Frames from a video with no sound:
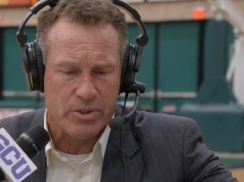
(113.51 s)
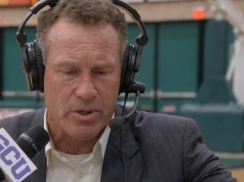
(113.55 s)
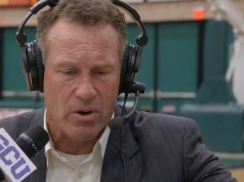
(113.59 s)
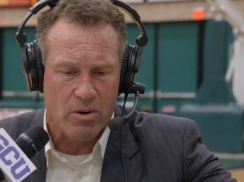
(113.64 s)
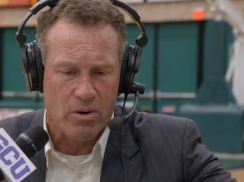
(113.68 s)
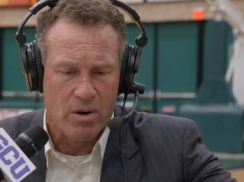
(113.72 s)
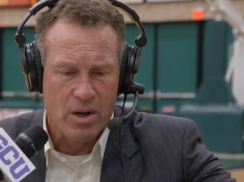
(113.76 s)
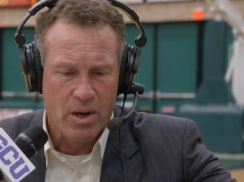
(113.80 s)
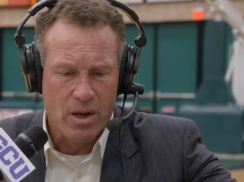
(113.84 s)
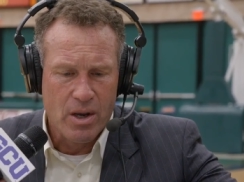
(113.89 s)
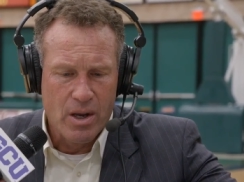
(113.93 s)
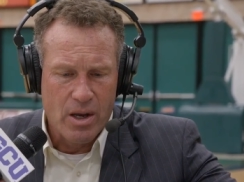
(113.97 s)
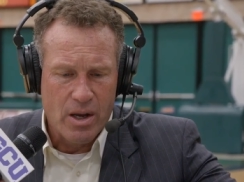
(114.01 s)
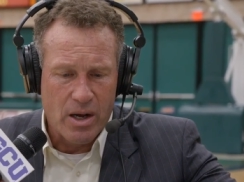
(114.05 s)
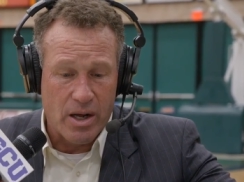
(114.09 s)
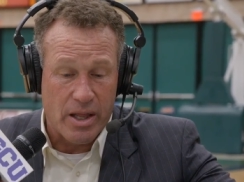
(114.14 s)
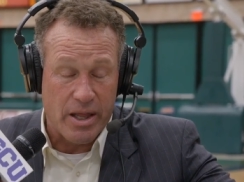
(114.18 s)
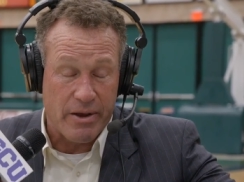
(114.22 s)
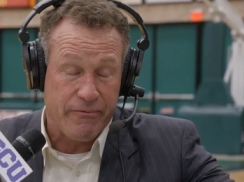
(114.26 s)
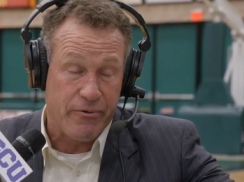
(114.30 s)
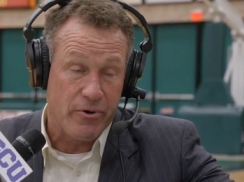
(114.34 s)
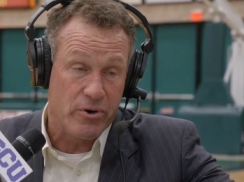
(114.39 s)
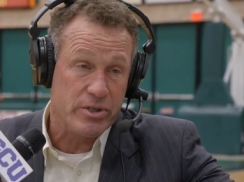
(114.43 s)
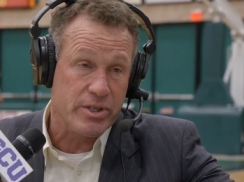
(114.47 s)
So uh,
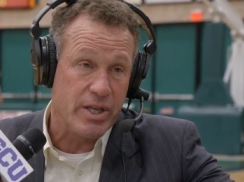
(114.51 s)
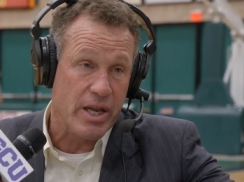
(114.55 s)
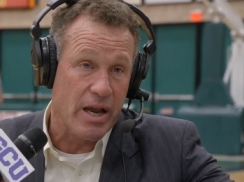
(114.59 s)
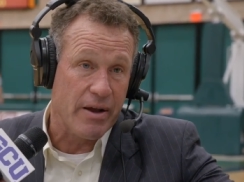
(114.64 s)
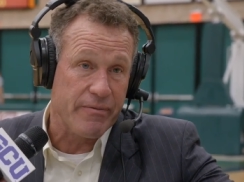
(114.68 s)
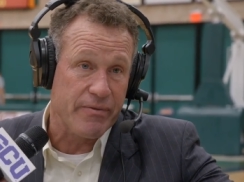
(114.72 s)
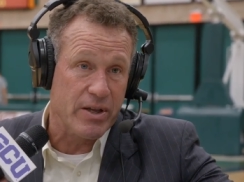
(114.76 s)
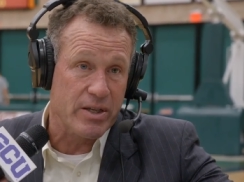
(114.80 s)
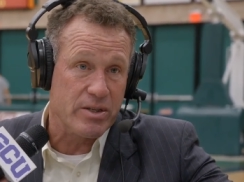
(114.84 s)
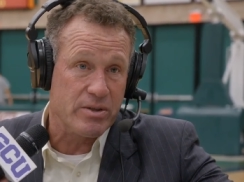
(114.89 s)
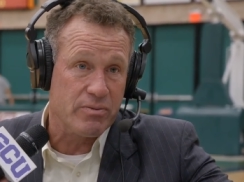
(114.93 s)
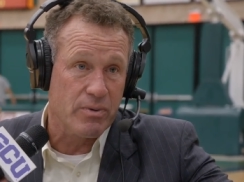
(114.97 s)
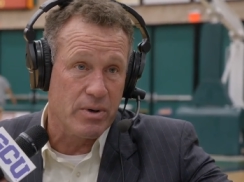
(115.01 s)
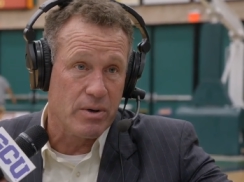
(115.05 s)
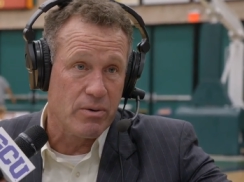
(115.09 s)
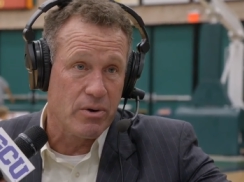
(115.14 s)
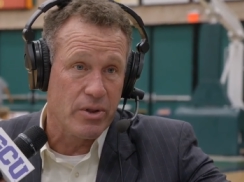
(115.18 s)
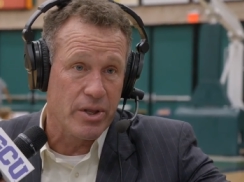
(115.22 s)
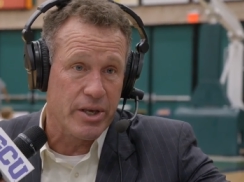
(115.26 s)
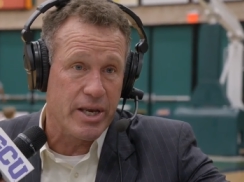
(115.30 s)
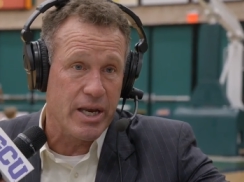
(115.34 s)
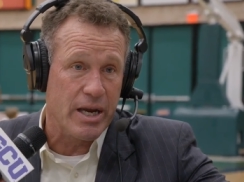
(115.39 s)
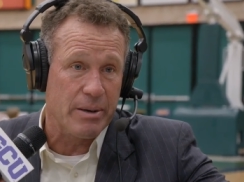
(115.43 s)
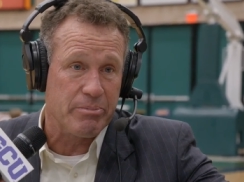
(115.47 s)
that first half, that's what
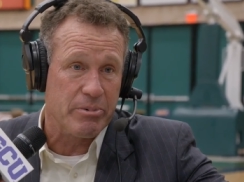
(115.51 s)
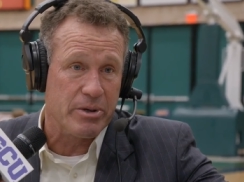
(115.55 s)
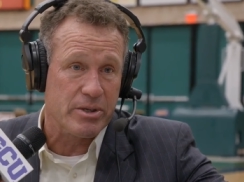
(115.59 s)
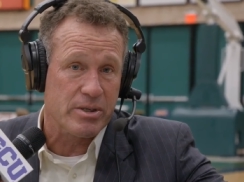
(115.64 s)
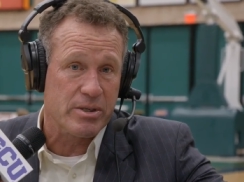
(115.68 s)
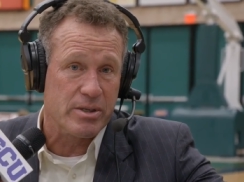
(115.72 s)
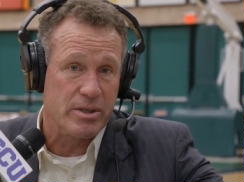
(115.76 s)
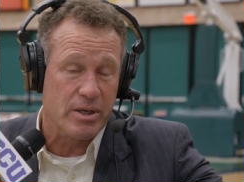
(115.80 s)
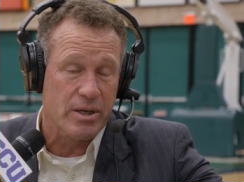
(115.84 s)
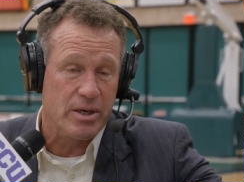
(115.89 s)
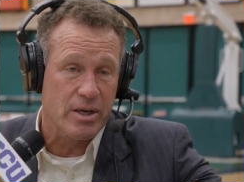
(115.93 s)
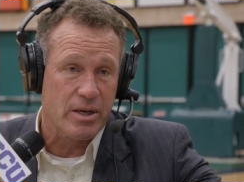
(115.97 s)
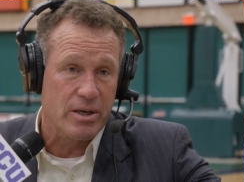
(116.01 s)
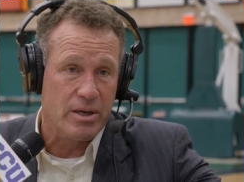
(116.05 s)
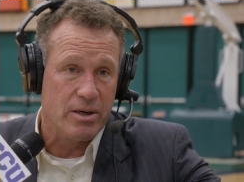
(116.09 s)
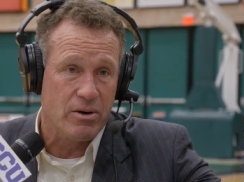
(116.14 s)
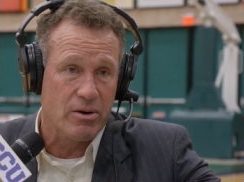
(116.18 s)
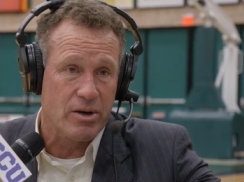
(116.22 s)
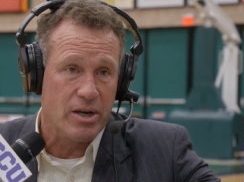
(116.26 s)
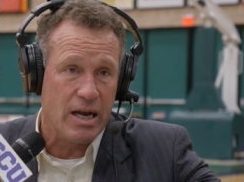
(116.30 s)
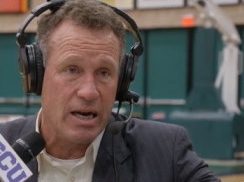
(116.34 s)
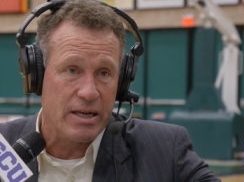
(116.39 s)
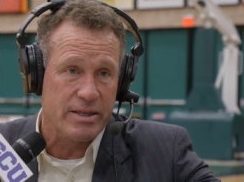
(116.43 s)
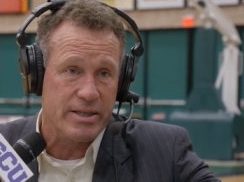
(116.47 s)
really kept us, uh, you
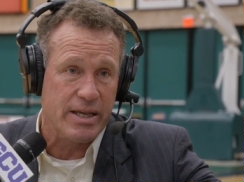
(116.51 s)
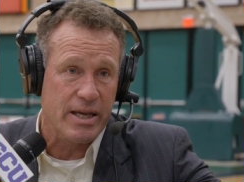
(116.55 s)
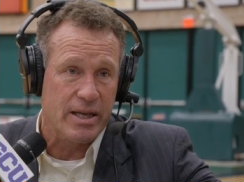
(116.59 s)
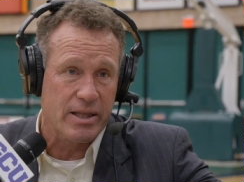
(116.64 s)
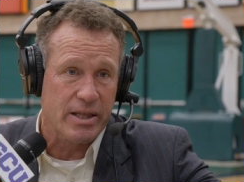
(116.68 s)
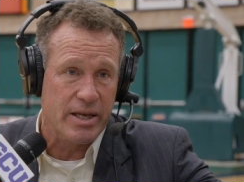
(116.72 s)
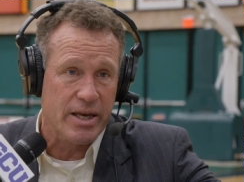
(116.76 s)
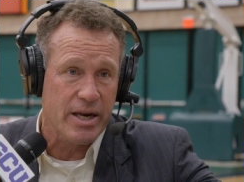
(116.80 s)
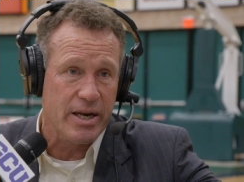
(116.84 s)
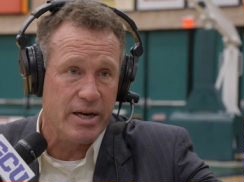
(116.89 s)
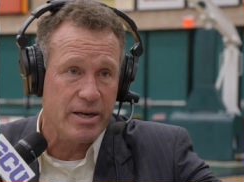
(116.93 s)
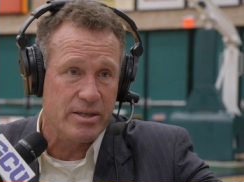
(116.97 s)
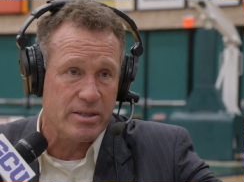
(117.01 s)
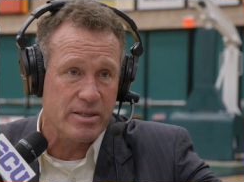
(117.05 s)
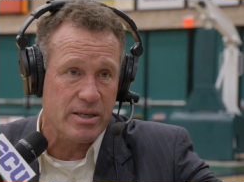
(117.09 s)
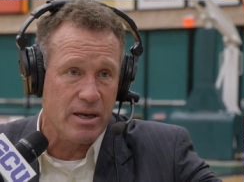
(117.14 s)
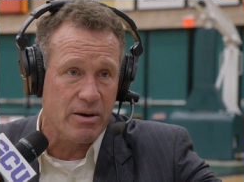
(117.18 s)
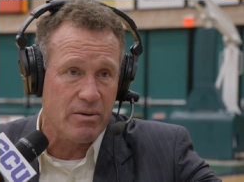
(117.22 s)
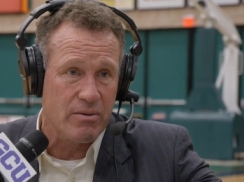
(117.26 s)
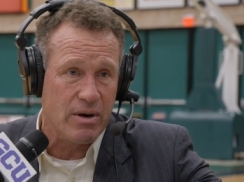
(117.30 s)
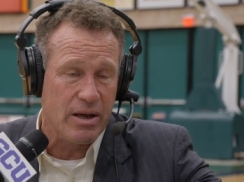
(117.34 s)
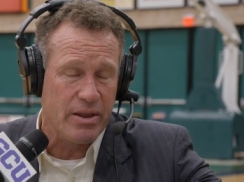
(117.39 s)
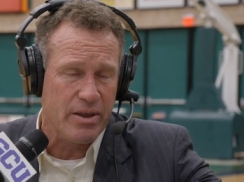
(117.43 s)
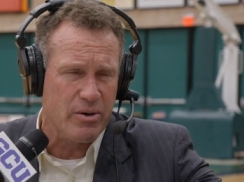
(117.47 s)
know, got us that lead is
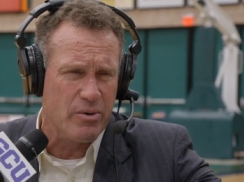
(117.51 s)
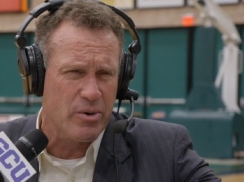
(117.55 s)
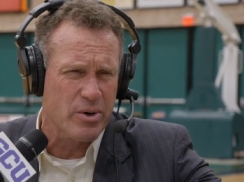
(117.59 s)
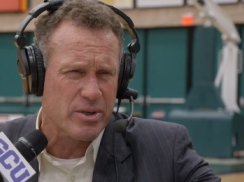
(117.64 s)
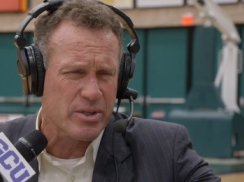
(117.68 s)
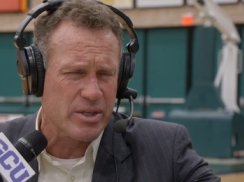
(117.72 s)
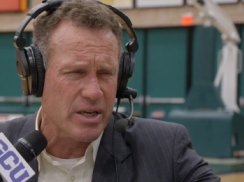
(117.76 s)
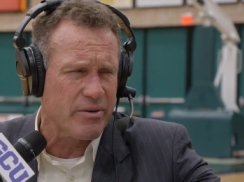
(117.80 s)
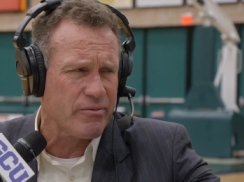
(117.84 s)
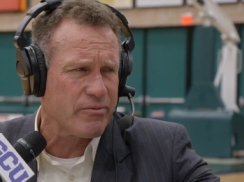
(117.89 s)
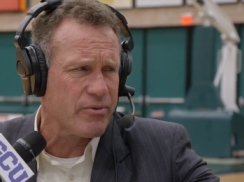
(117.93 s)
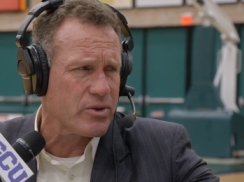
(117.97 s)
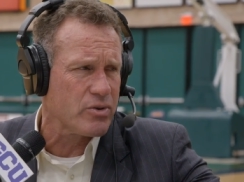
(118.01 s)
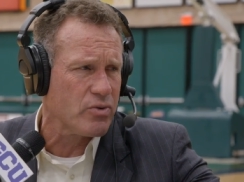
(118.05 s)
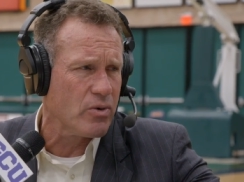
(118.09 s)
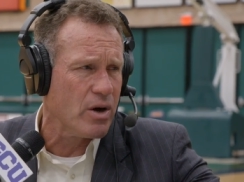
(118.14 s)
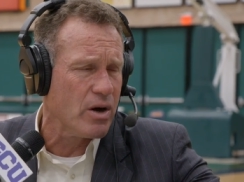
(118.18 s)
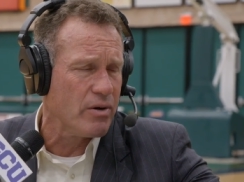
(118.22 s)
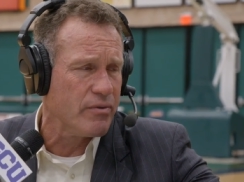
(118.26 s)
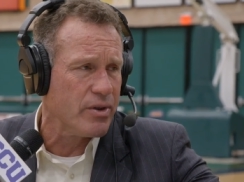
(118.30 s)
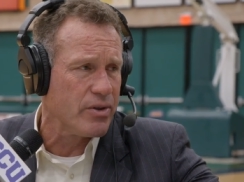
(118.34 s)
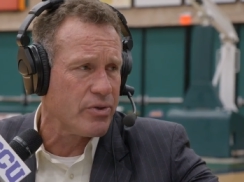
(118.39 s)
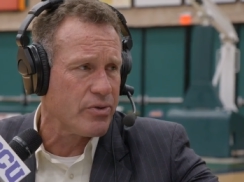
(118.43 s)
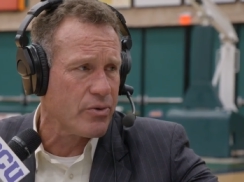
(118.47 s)
that I think we were seven for
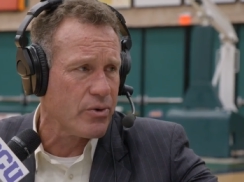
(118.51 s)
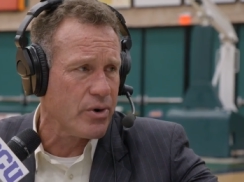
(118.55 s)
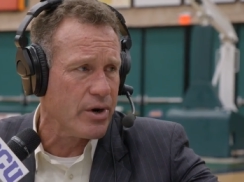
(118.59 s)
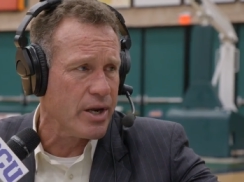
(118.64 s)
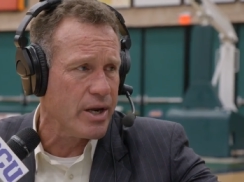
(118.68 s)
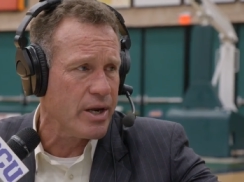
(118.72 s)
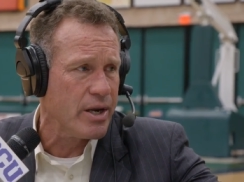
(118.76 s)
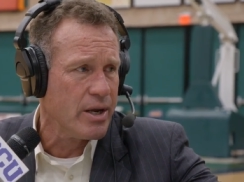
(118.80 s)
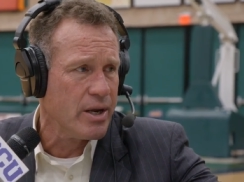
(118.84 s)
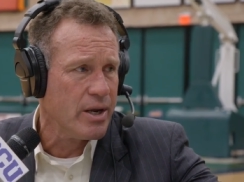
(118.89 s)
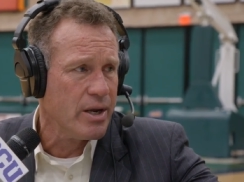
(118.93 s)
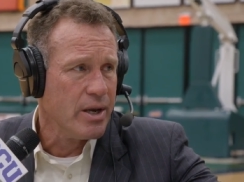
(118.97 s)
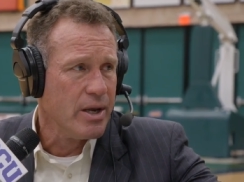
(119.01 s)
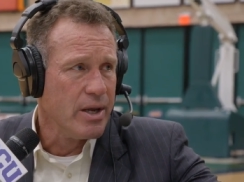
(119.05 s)
12 at three.